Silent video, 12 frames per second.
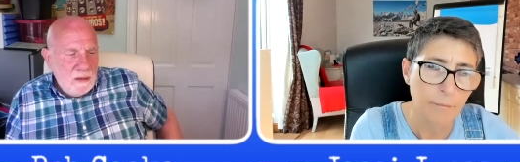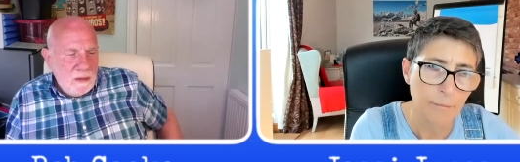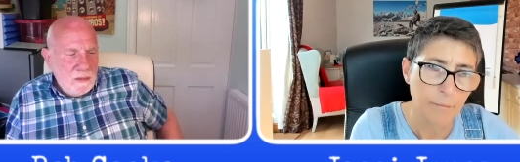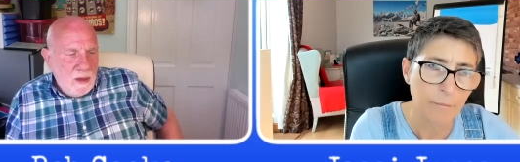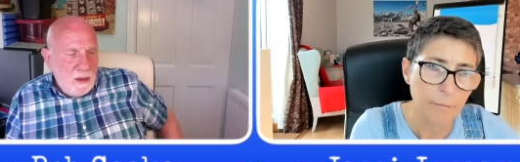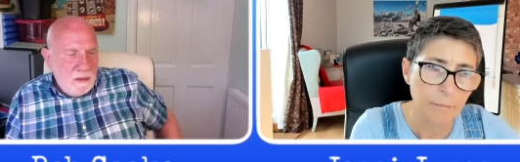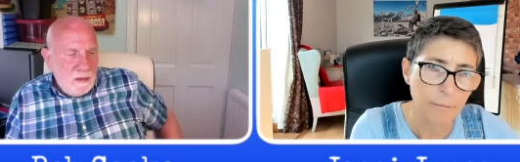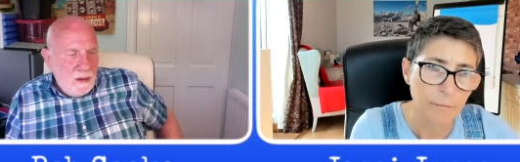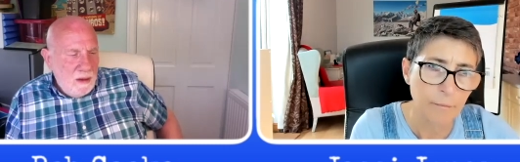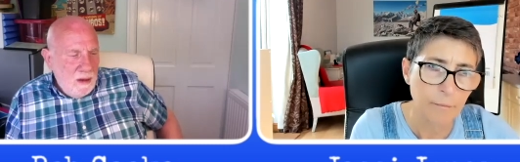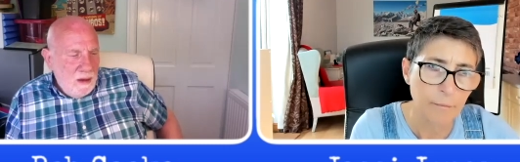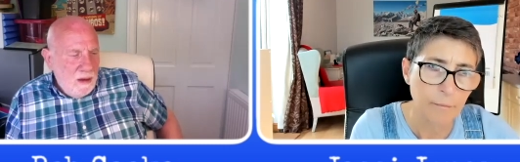Speaker 1: "Well,
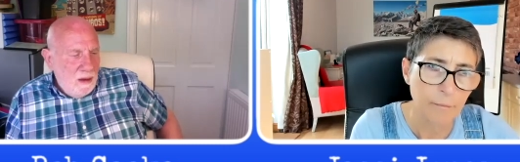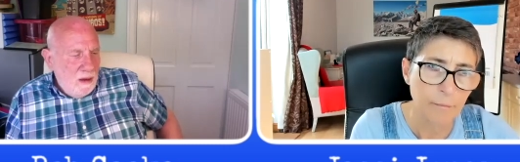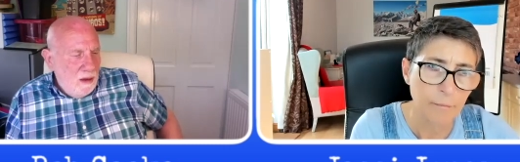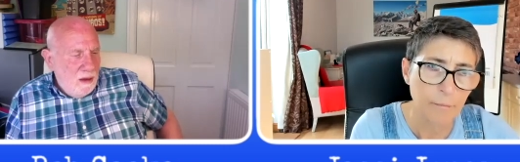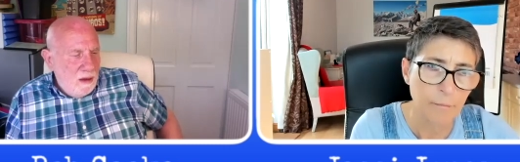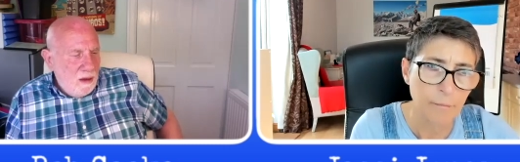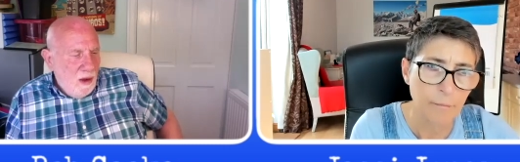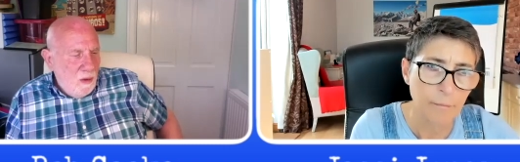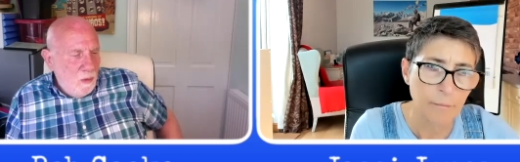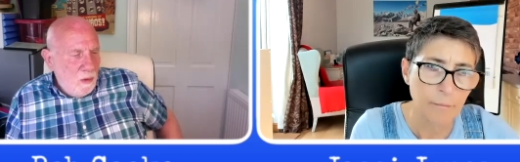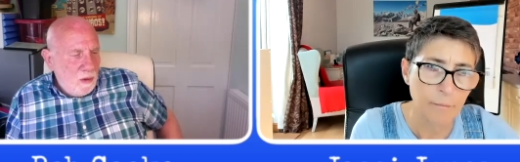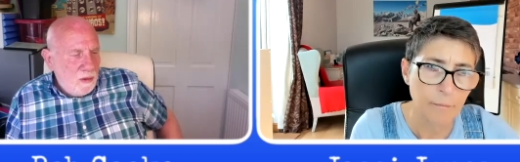uh, I can't
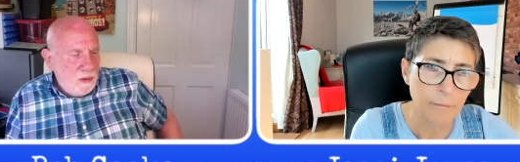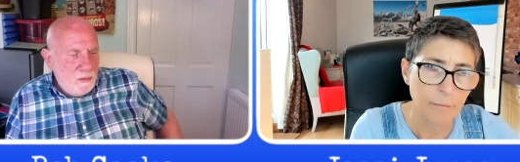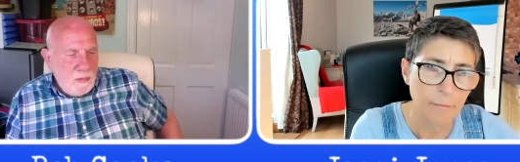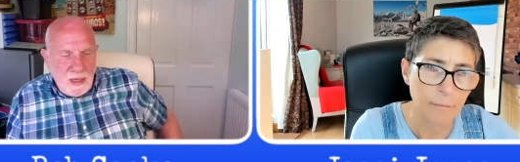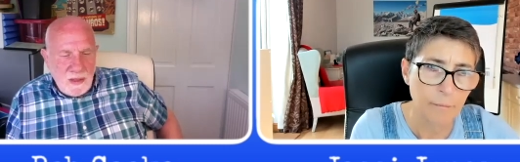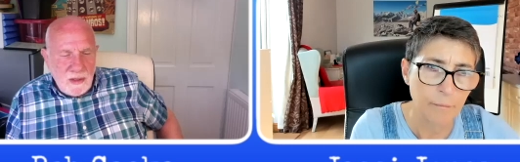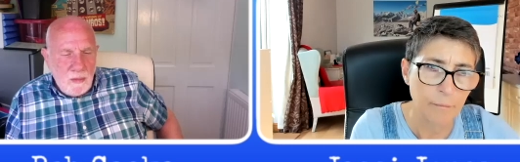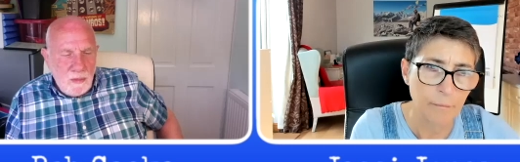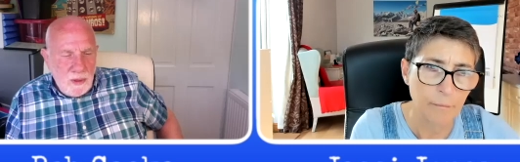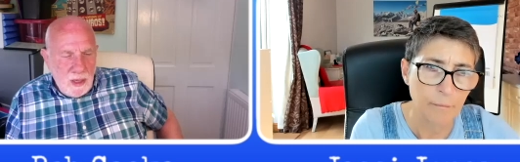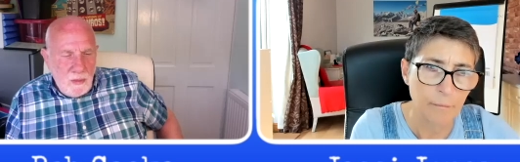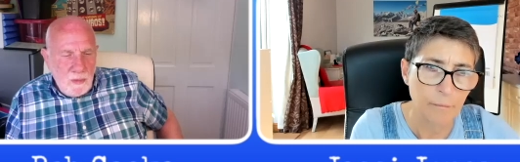work and make
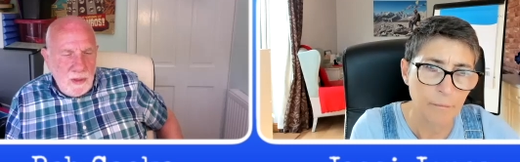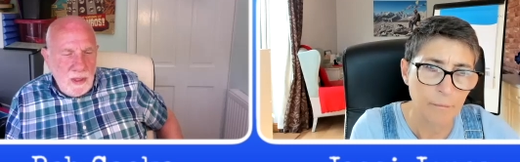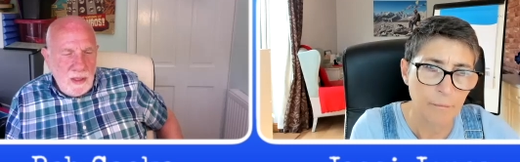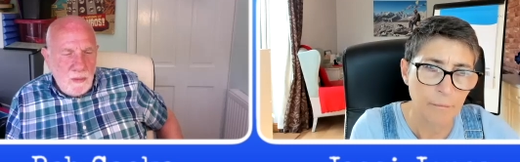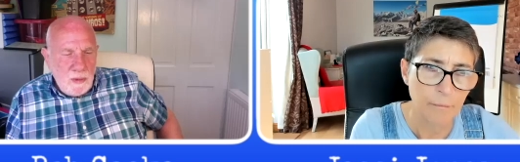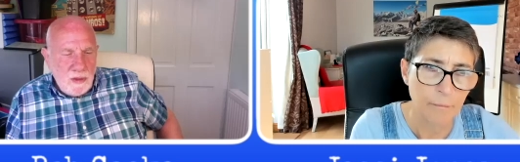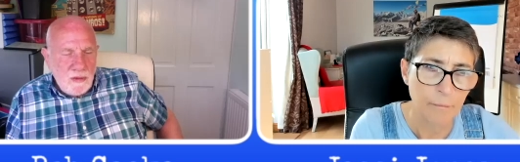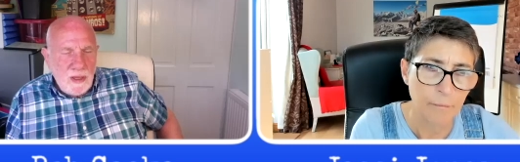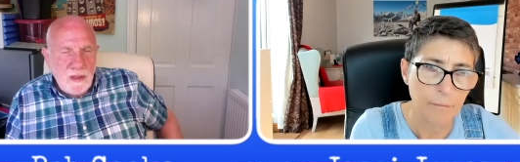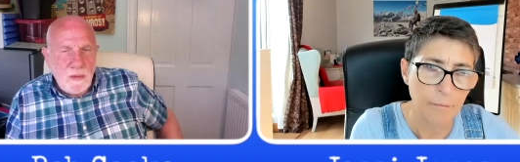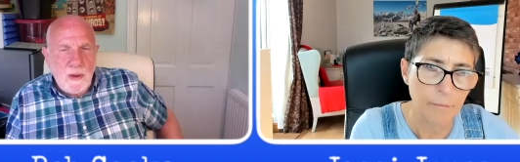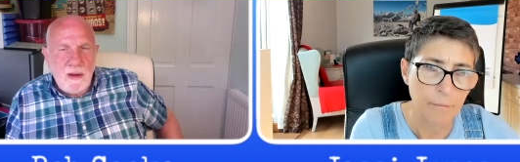something up." You need to be
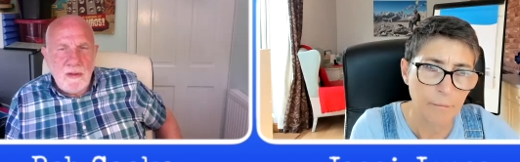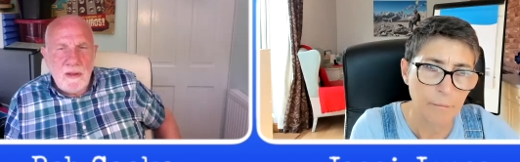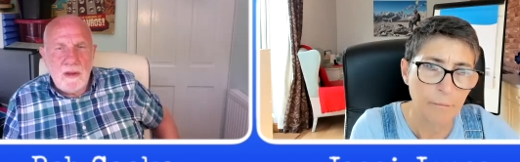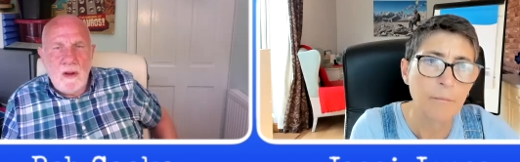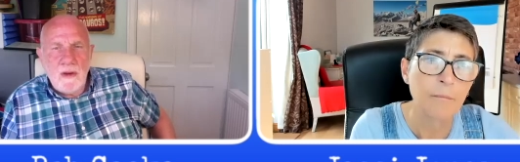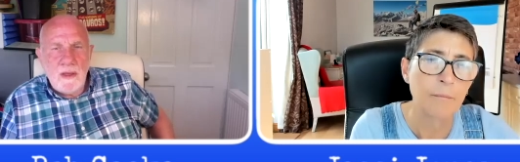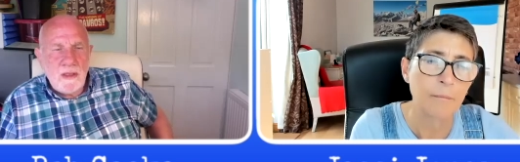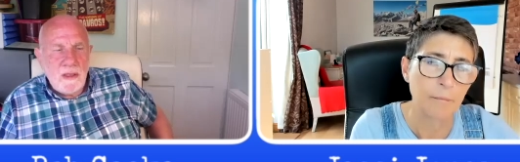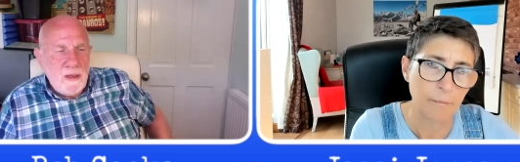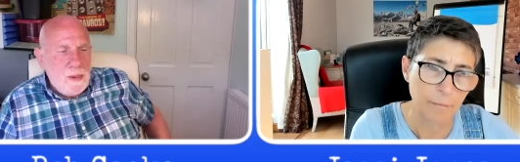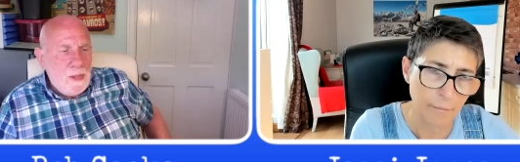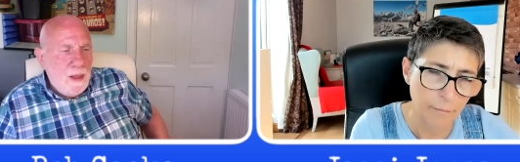transparent and honest.
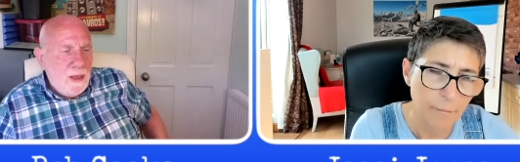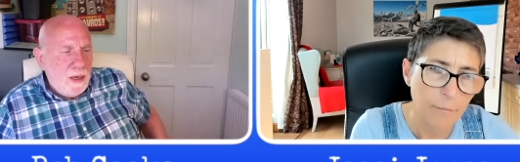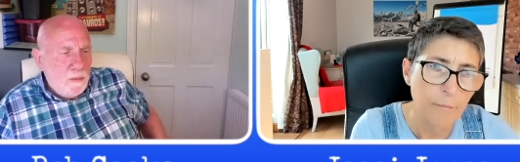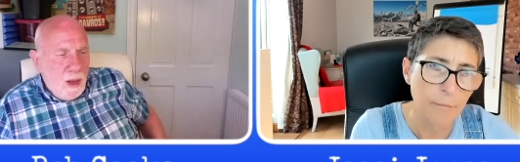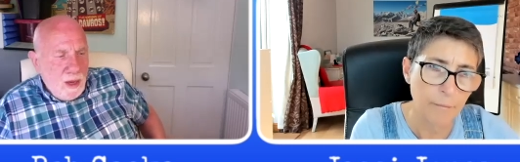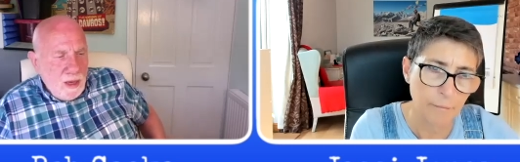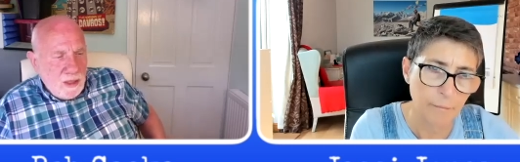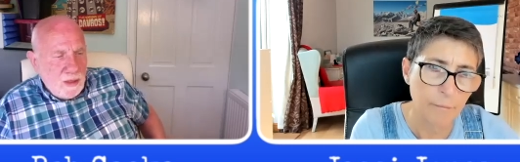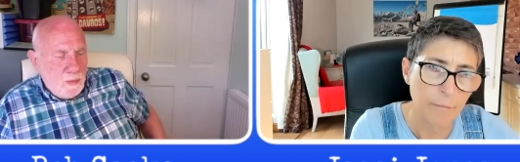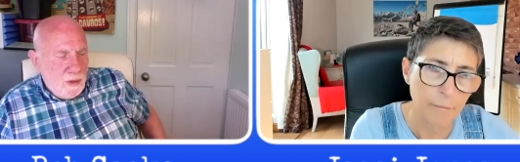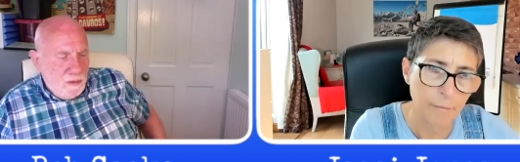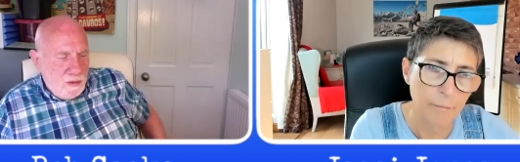And in my
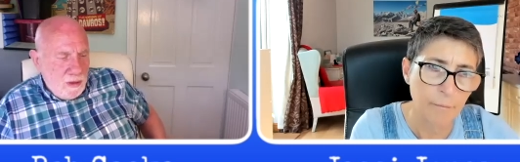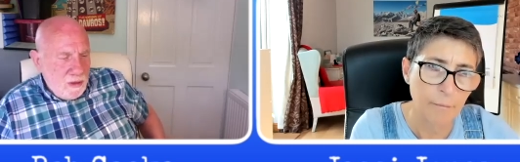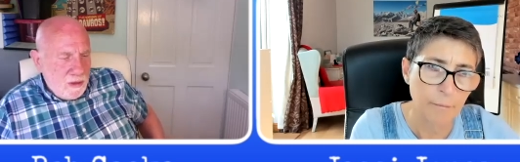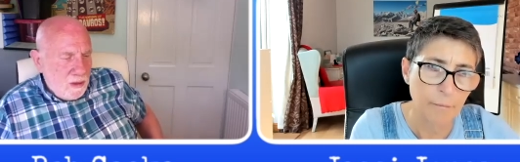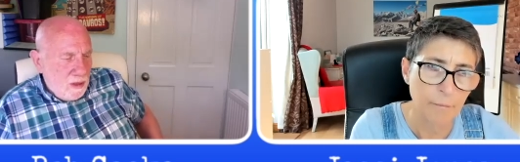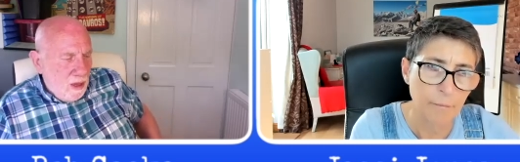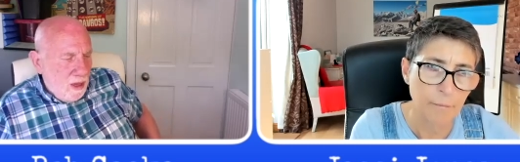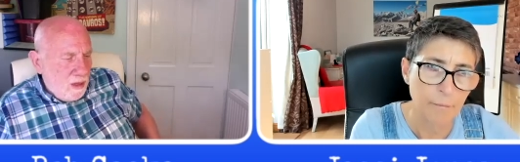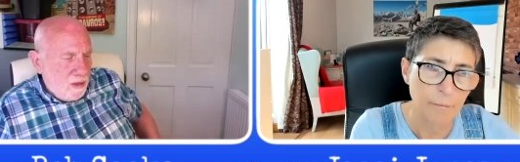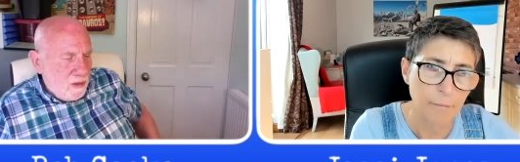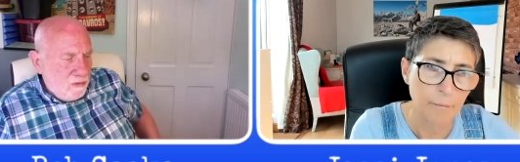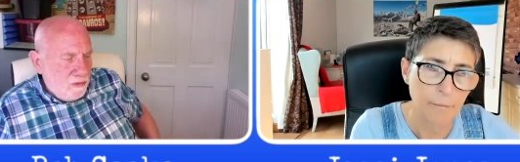experience,
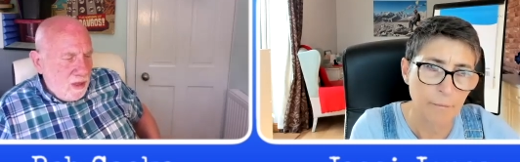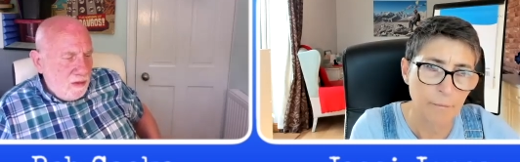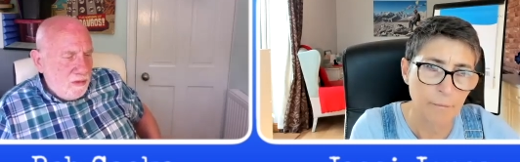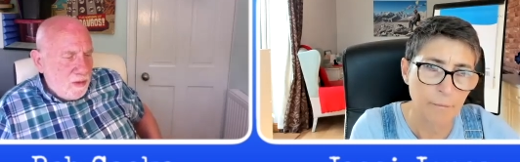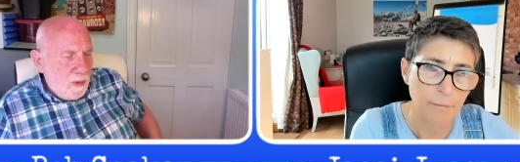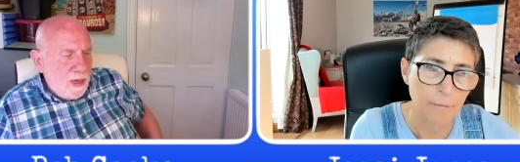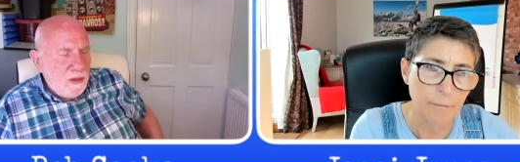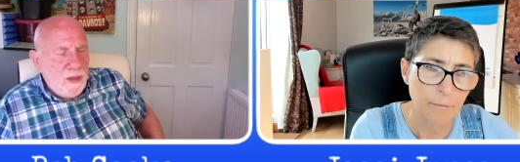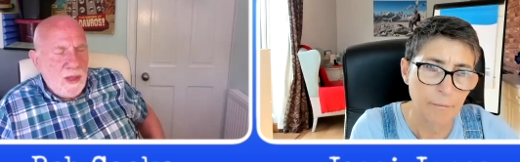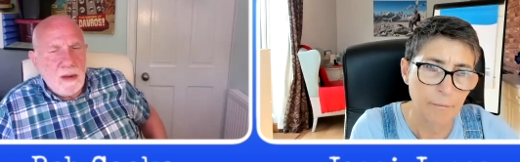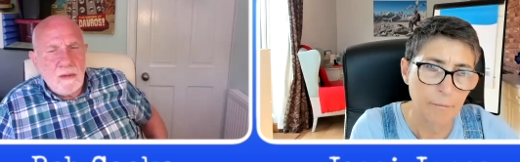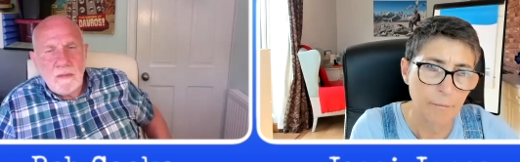clients really respect
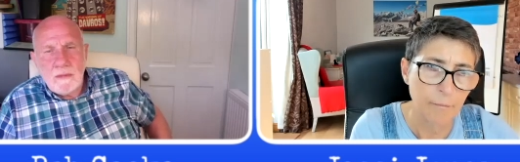that.